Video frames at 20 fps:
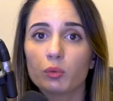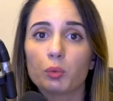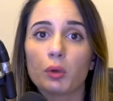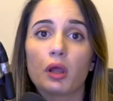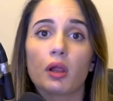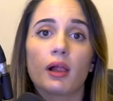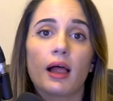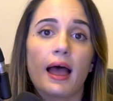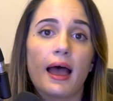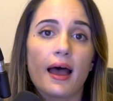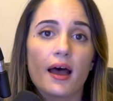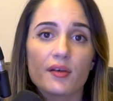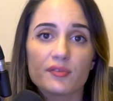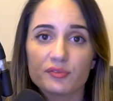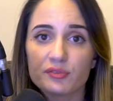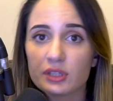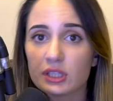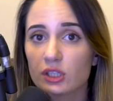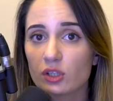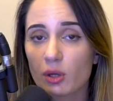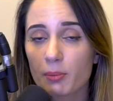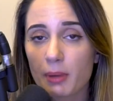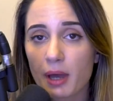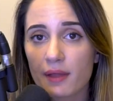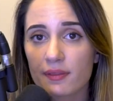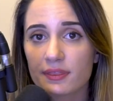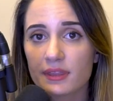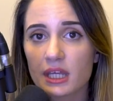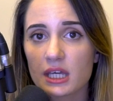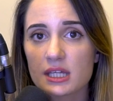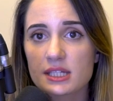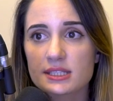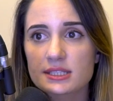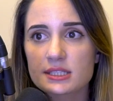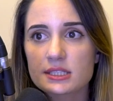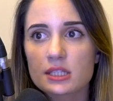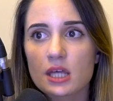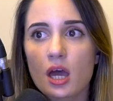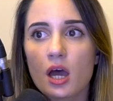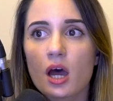We'll have video about
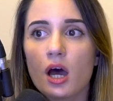this.